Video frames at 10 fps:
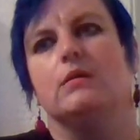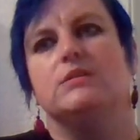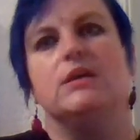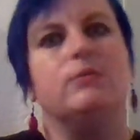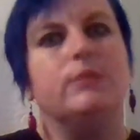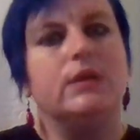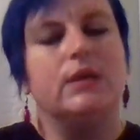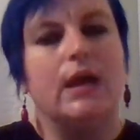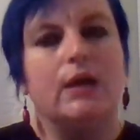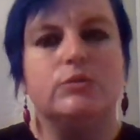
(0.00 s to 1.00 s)
Tell me,
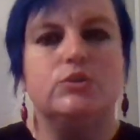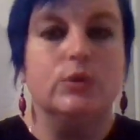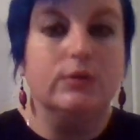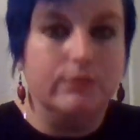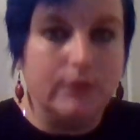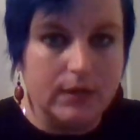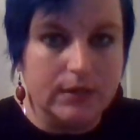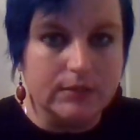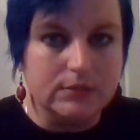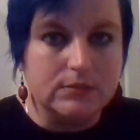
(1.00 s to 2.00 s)
how would you
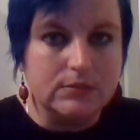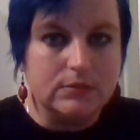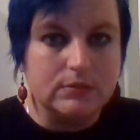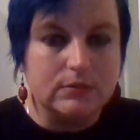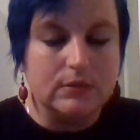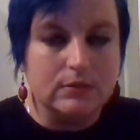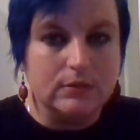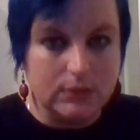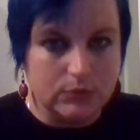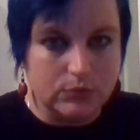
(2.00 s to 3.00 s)
advise
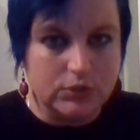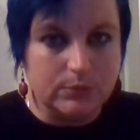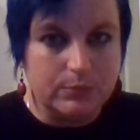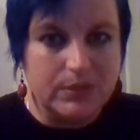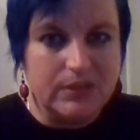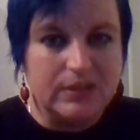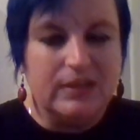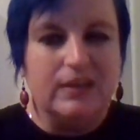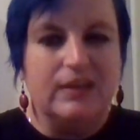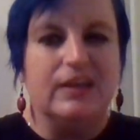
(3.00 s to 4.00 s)
leadership?
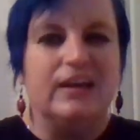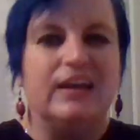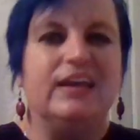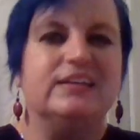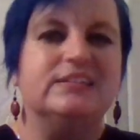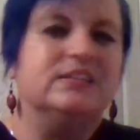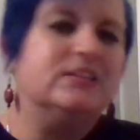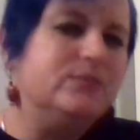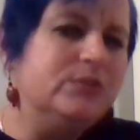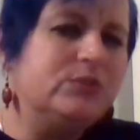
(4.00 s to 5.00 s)
And
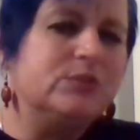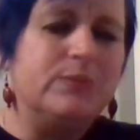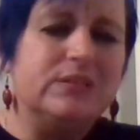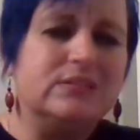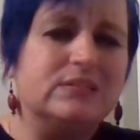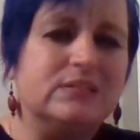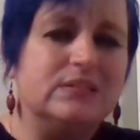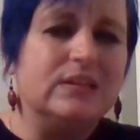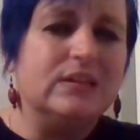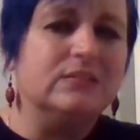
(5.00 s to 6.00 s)
Confucius
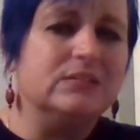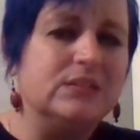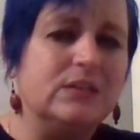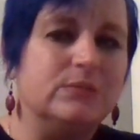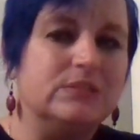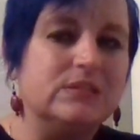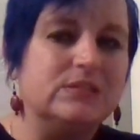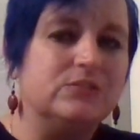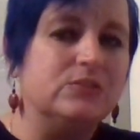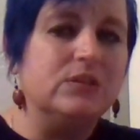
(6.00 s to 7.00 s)
basically kind of looks at him and
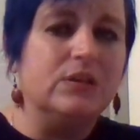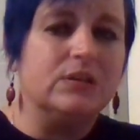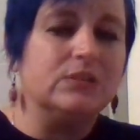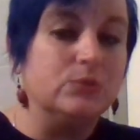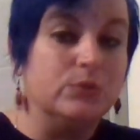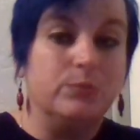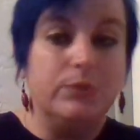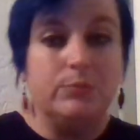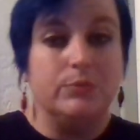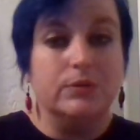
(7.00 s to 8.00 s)
says, you cannot control the
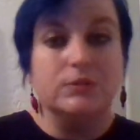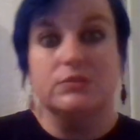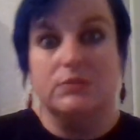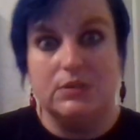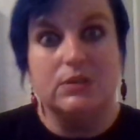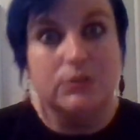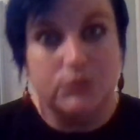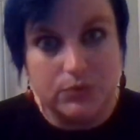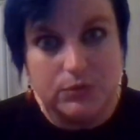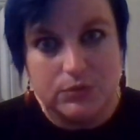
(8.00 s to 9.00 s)
people until you can
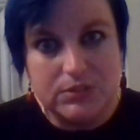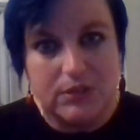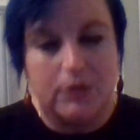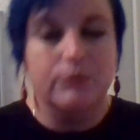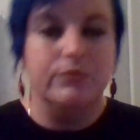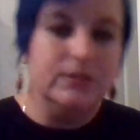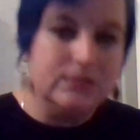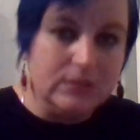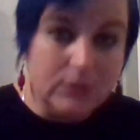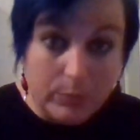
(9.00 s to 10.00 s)
control yourself. And it's
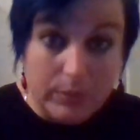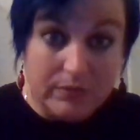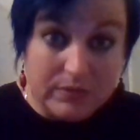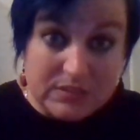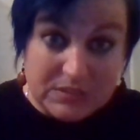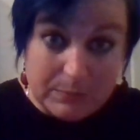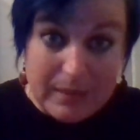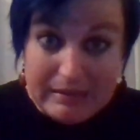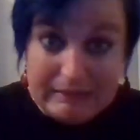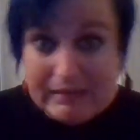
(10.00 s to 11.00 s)
a little bit of a
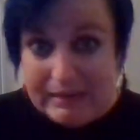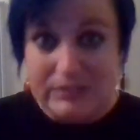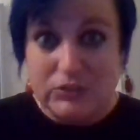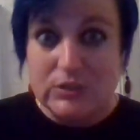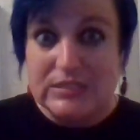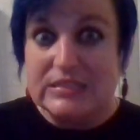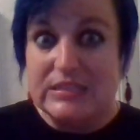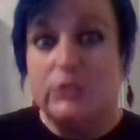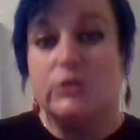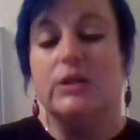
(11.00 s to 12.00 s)
smack to this
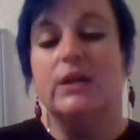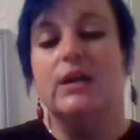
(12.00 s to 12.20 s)
leader